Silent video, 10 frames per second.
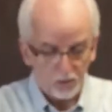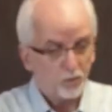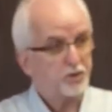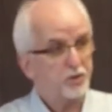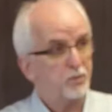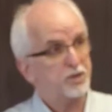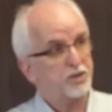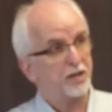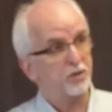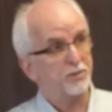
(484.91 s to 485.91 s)
Which
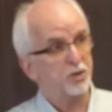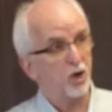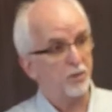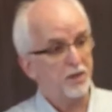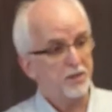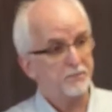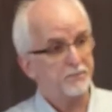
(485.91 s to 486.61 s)
stack do you want me to start with?